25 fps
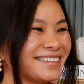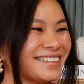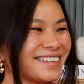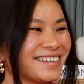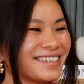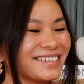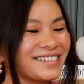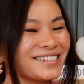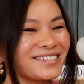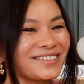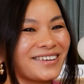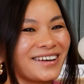
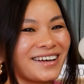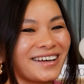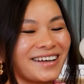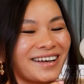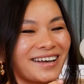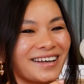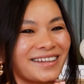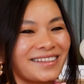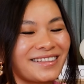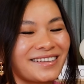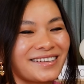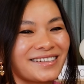Yeah, so I
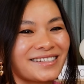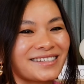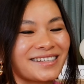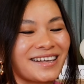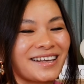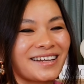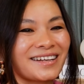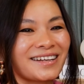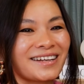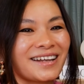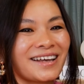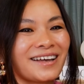had this,
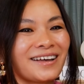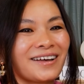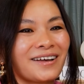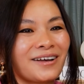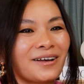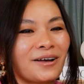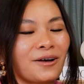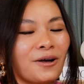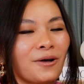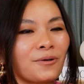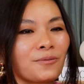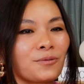and
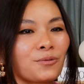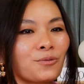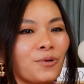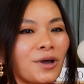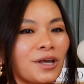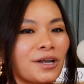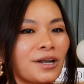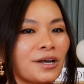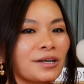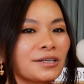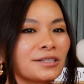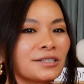
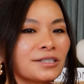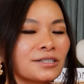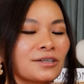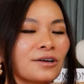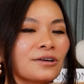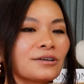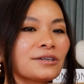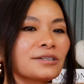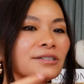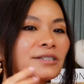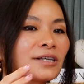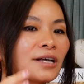when I
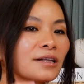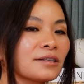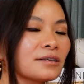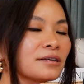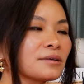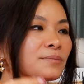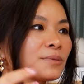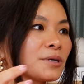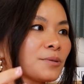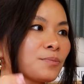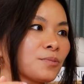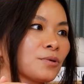started
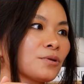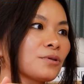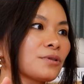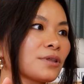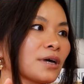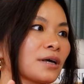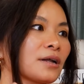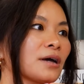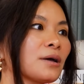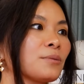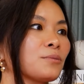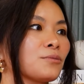telling people
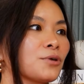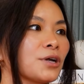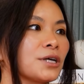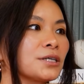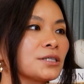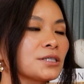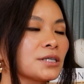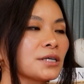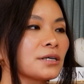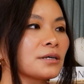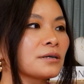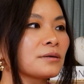that I'm
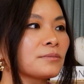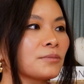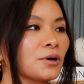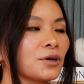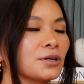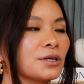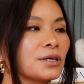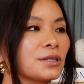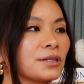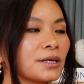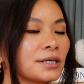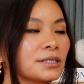raising
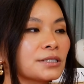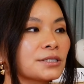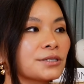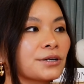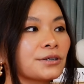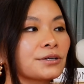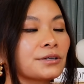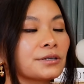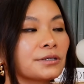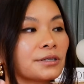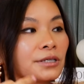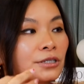money, they
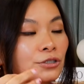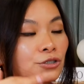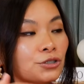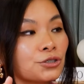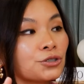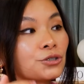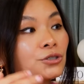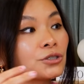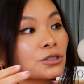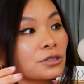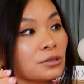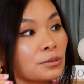started
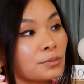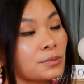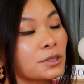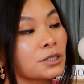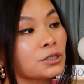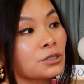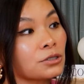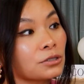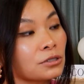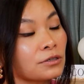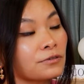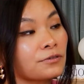introducing
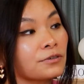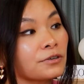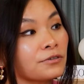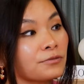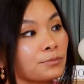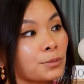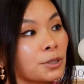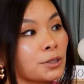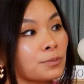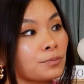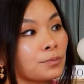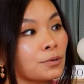me to
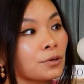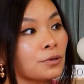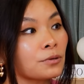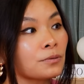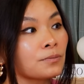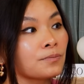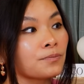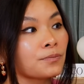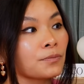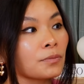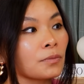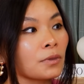different
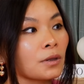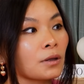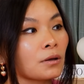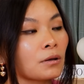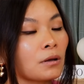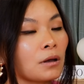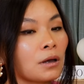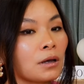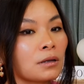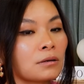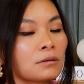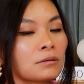people.
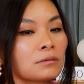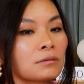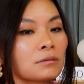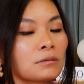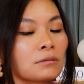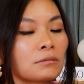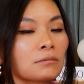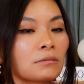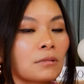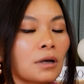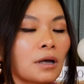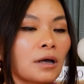
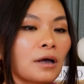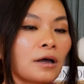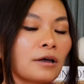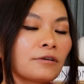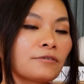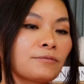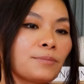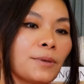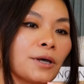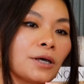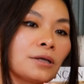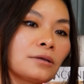And
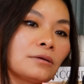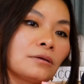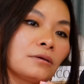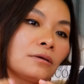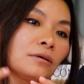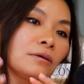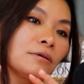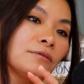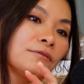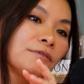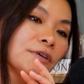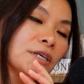I've met
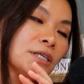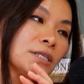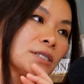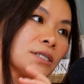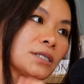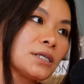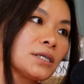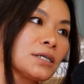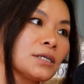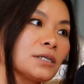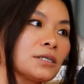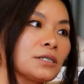
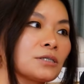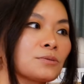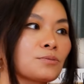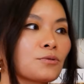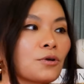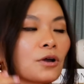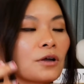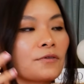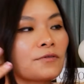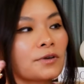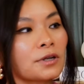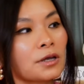VCs,
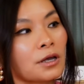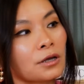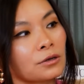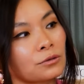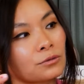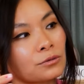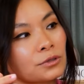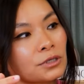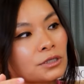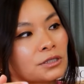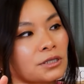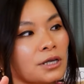private
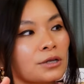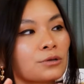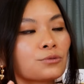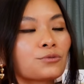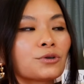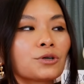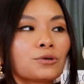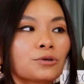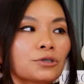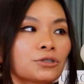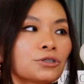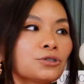equities, and
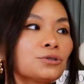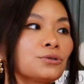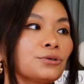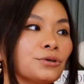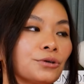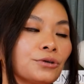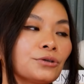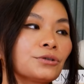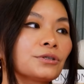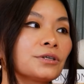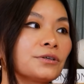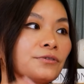we were too
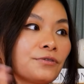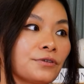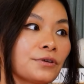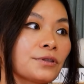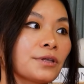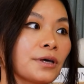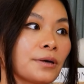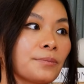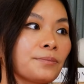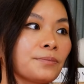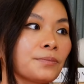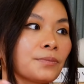early for
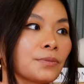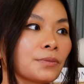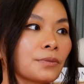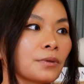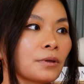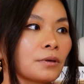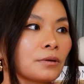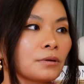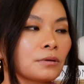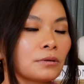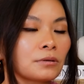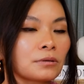
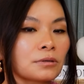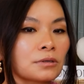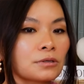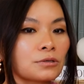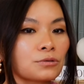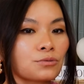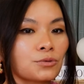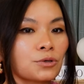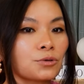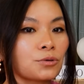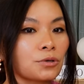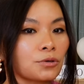them
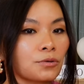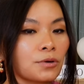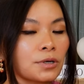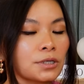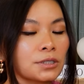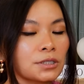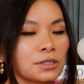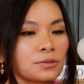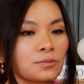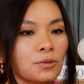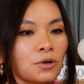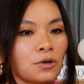because we were
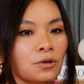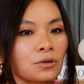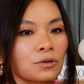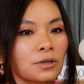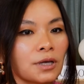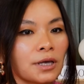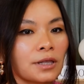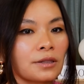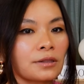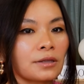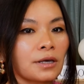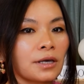quite small.
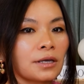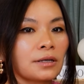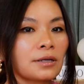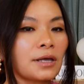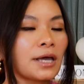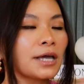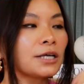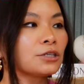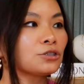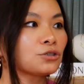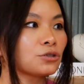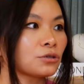And then
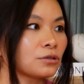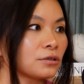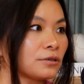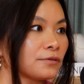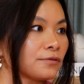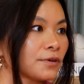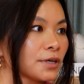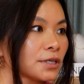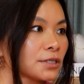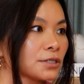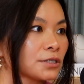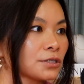angel
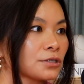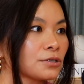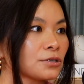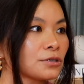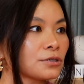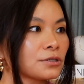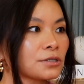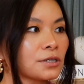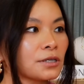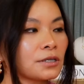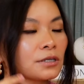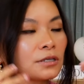
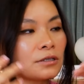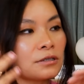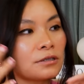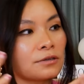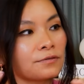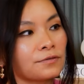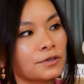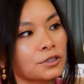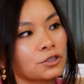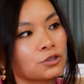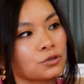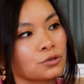investors and
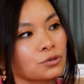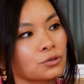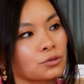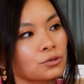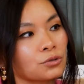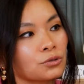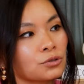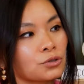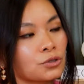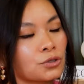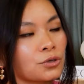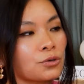
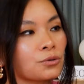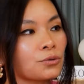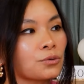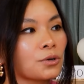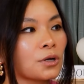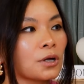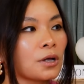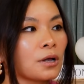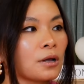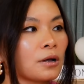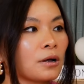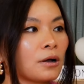individuals. So
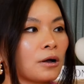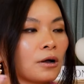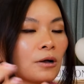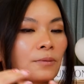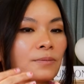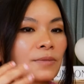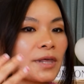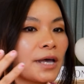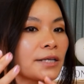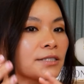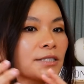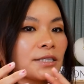
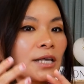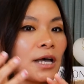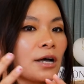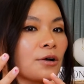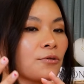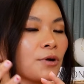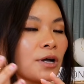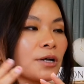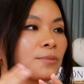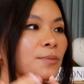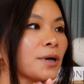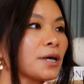that's
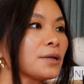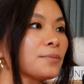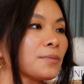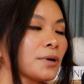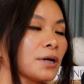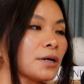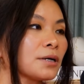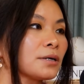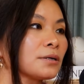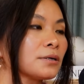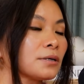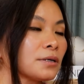how I met
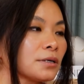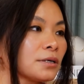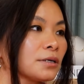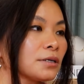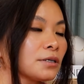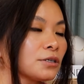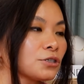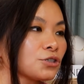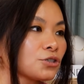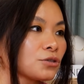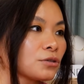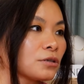my
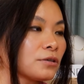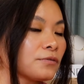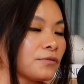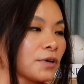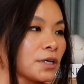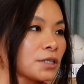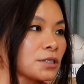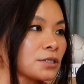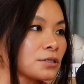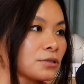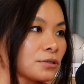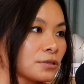initial
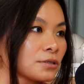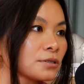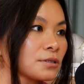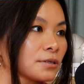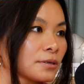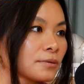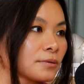investors.